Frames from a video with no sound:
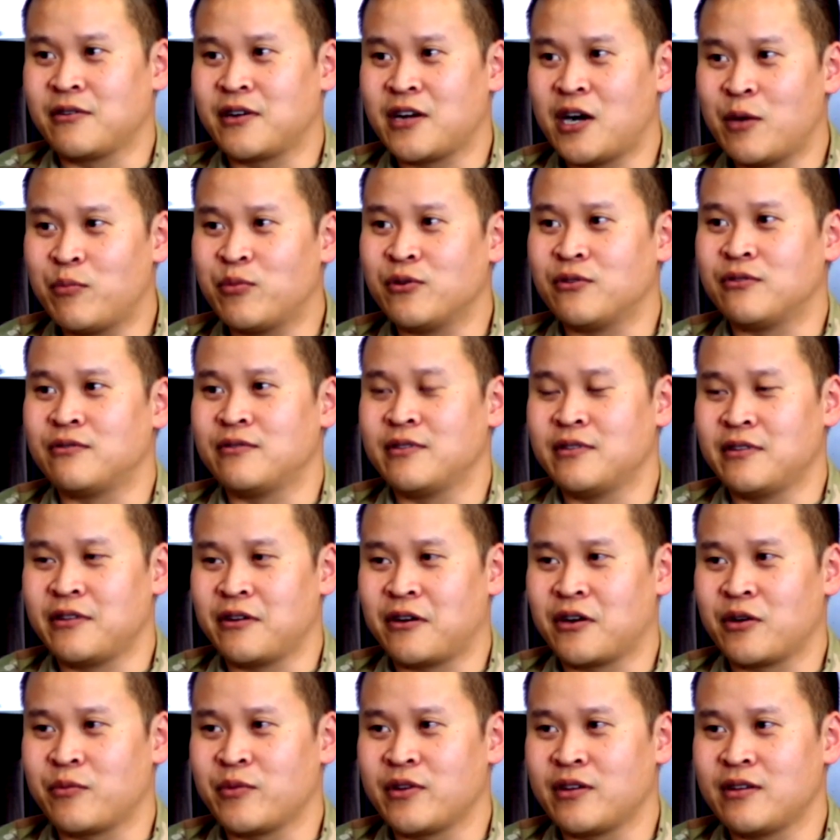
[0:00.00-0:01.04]
couple in
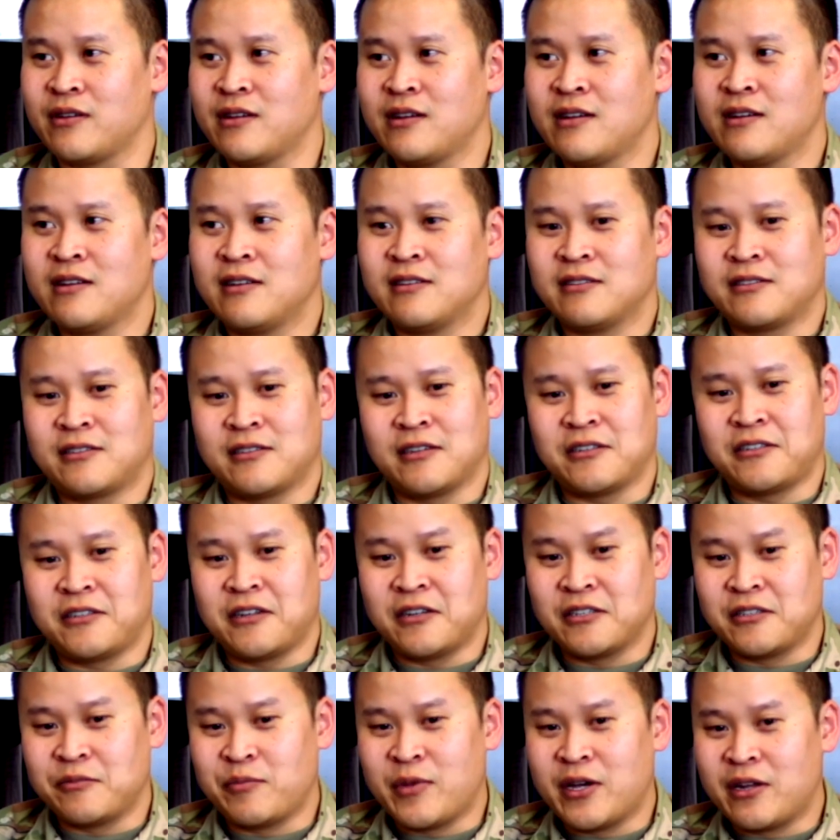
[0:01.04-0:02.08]
the army, such
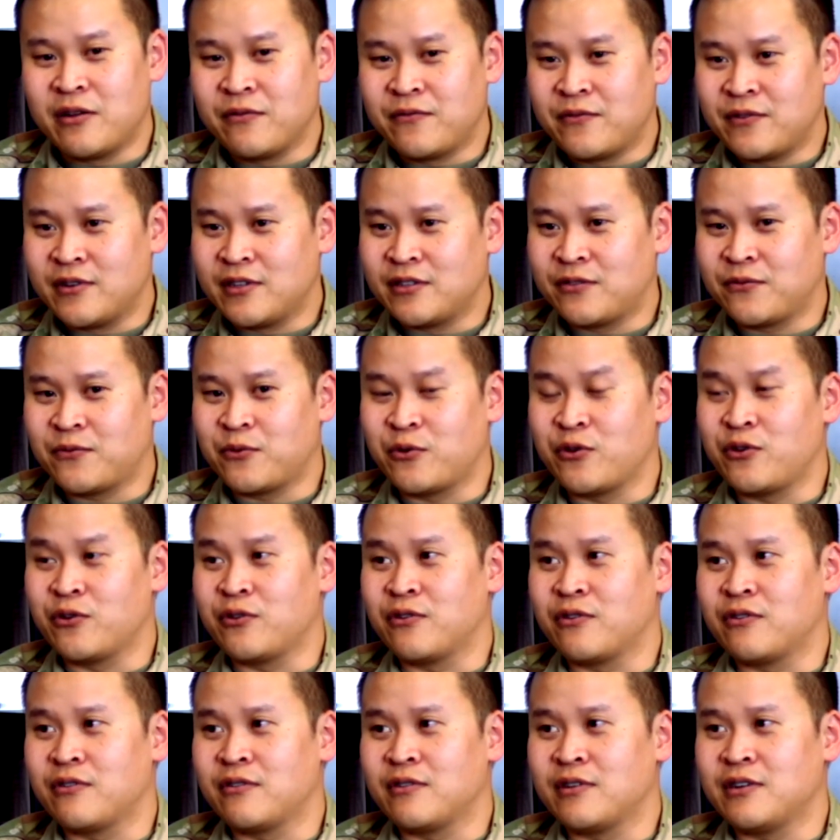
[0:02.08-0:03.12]
as benefits for
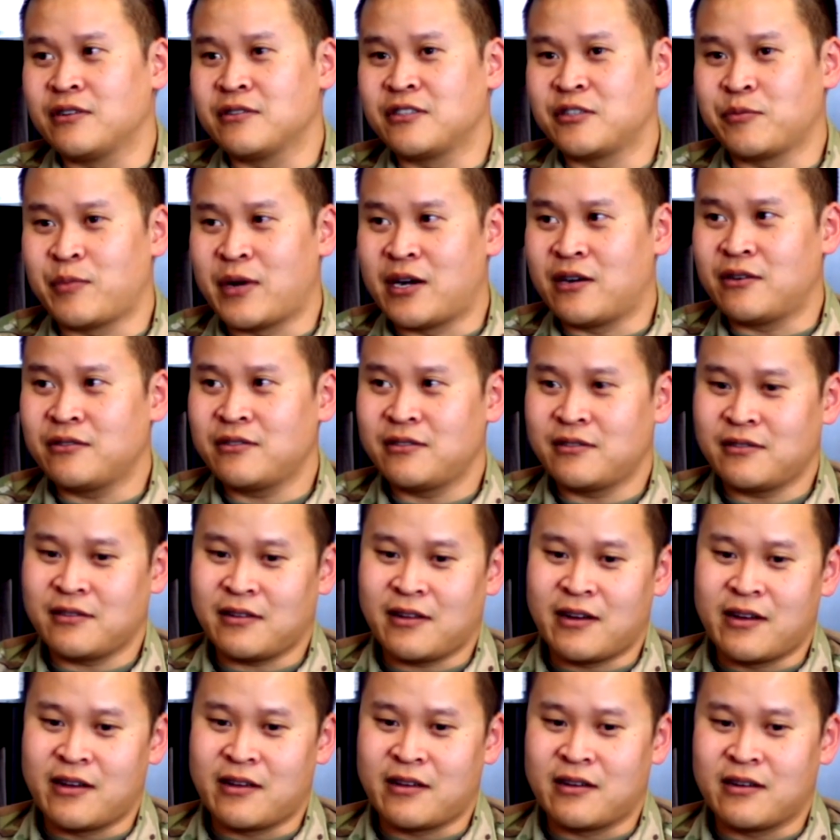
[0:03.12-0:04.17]
your spouse,
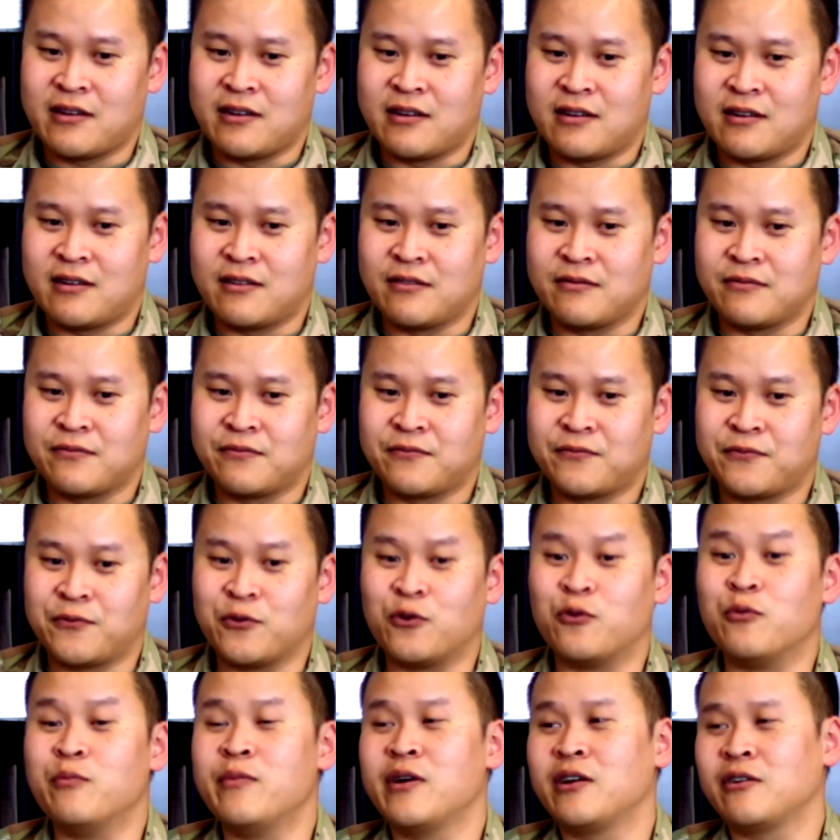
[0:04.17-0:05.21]
like
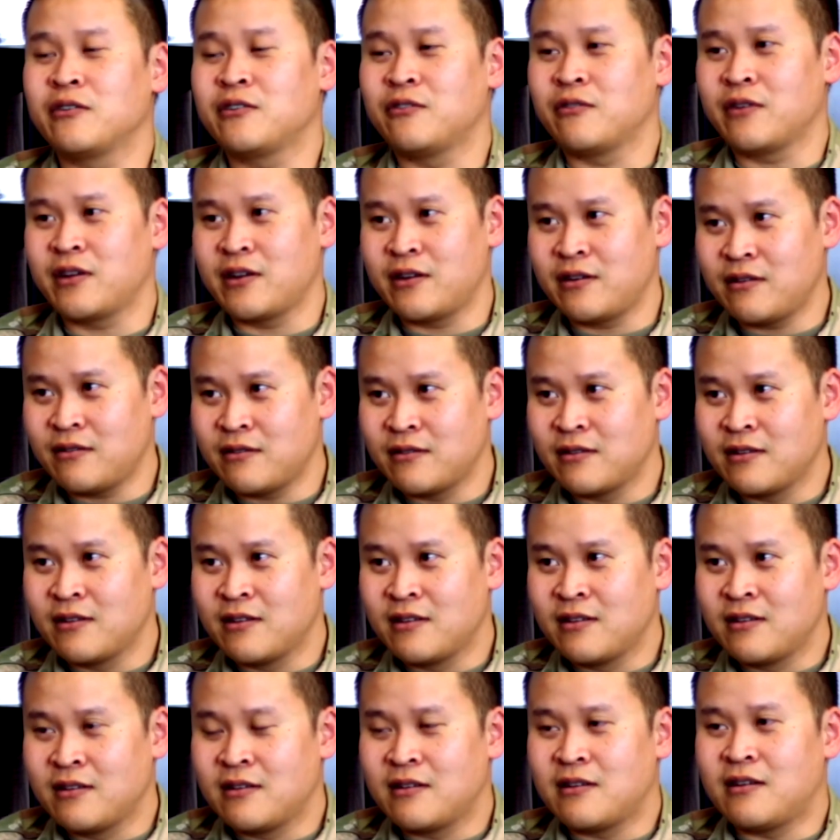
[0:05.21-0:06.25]
full medical care.
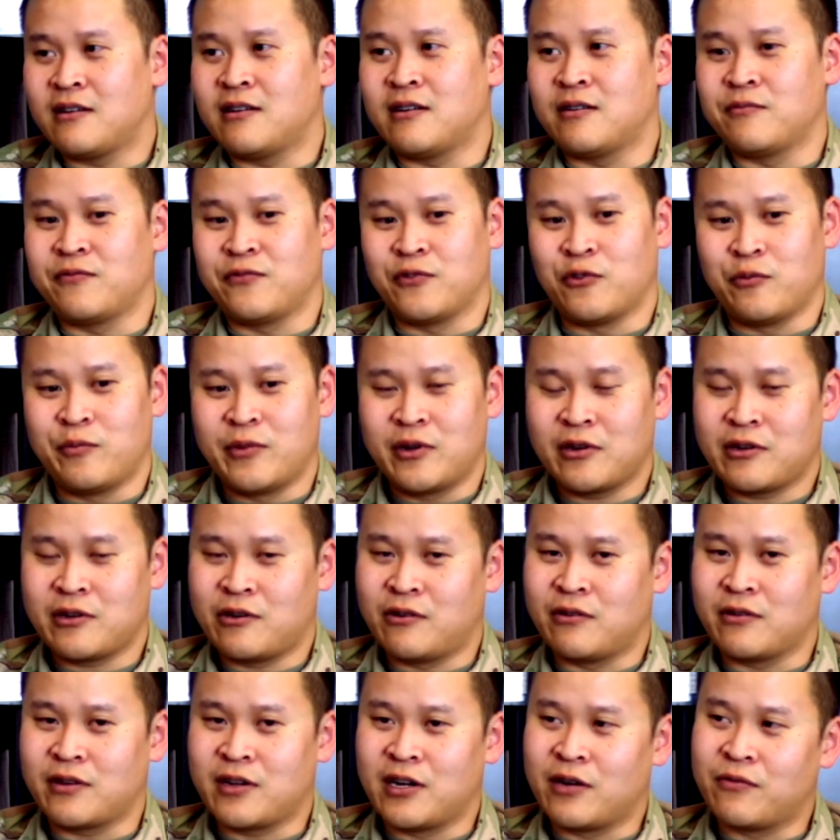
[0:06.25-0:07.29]
Full
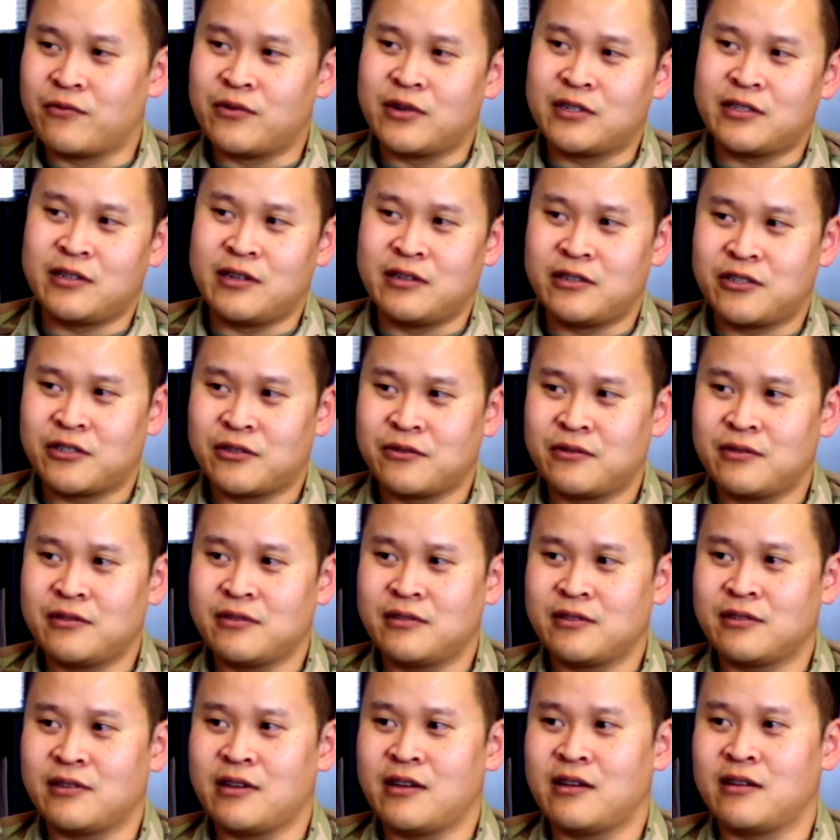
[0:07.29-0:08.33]
medical coverage
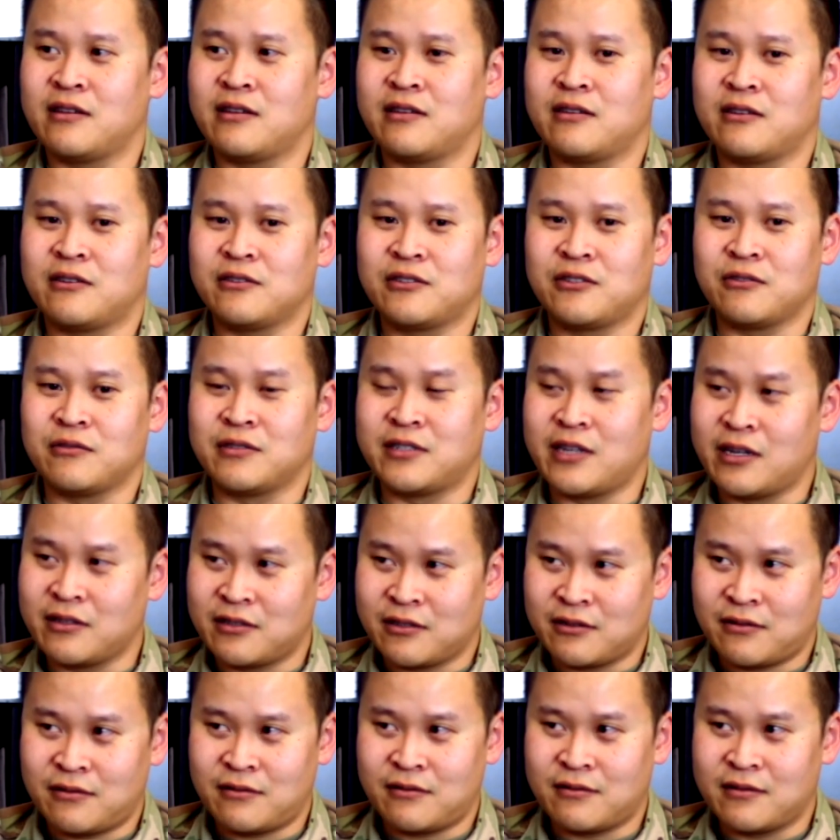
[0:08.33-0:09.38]
insurance, and also
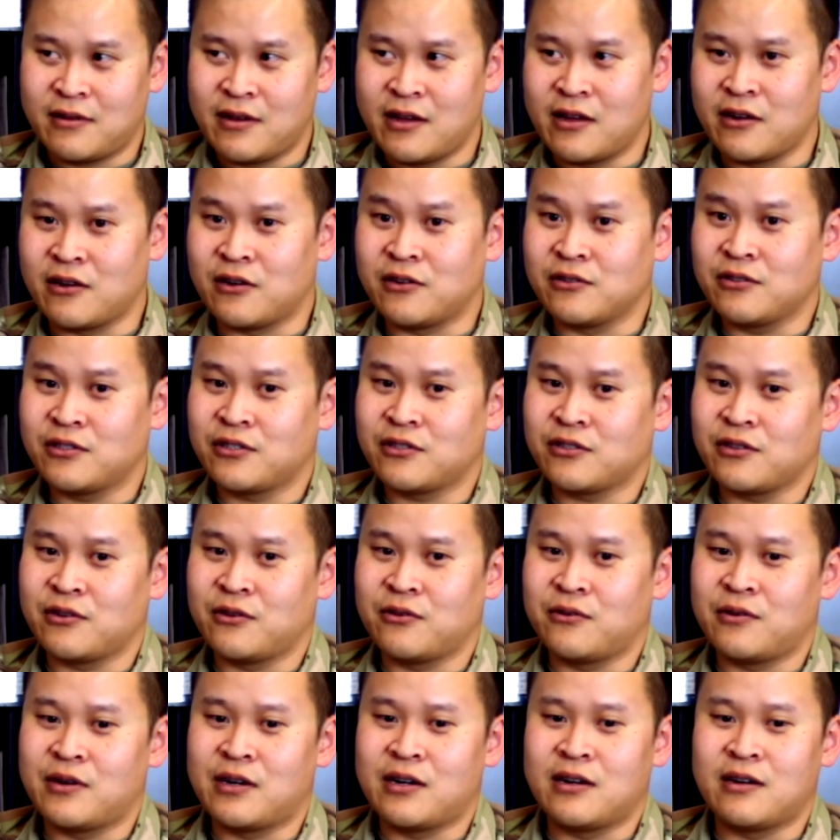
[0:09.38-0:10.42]
dental, and
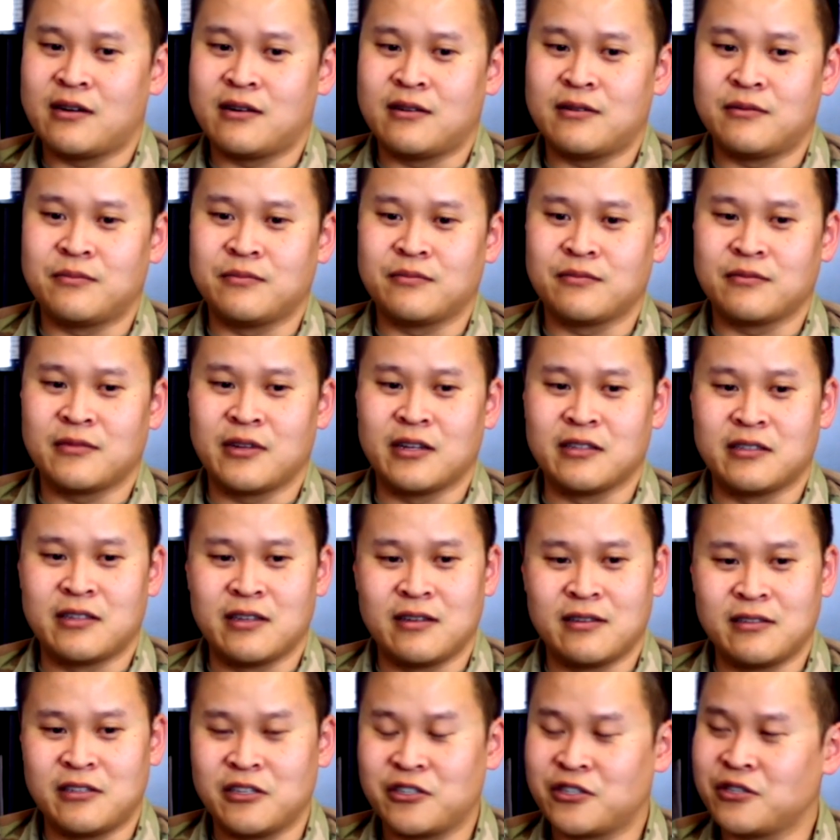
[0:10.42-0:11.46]
also
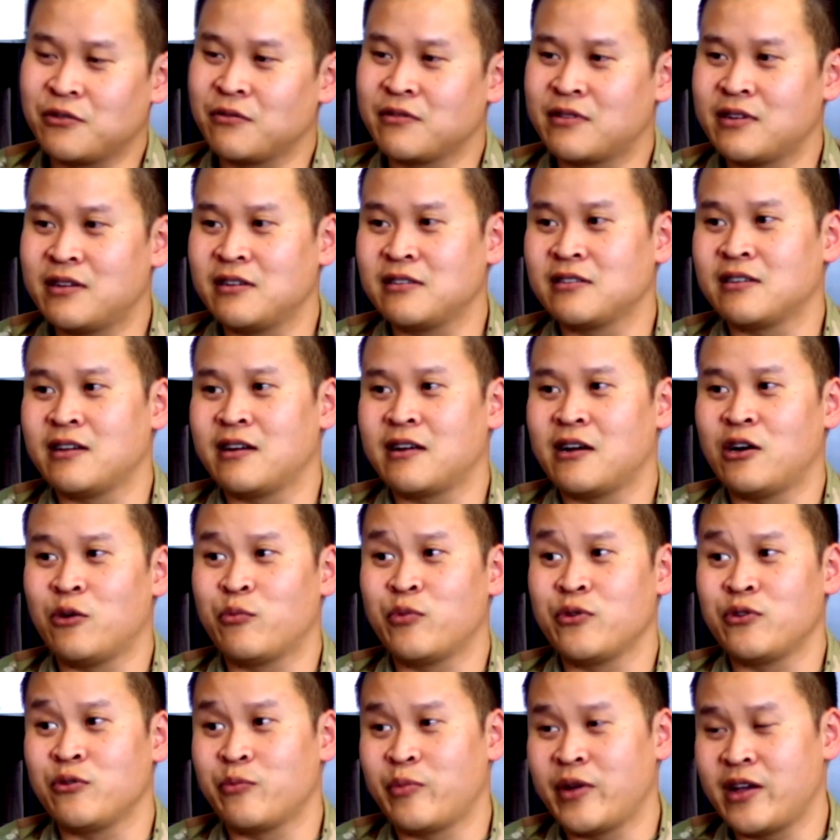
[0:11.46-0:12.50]
additional things like
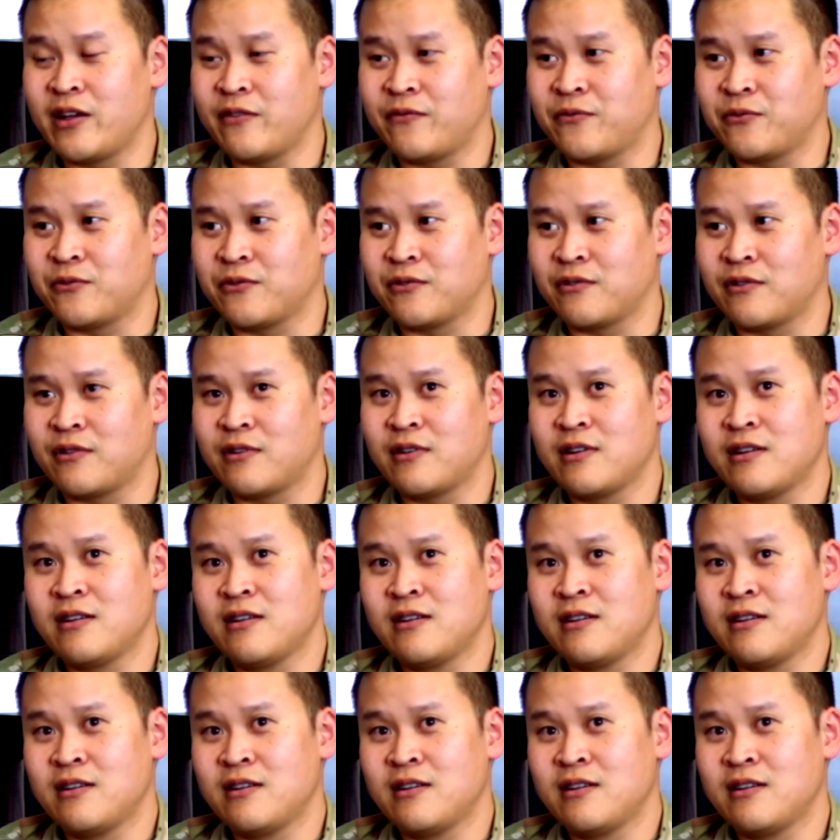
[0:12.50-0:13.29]
helping you pay for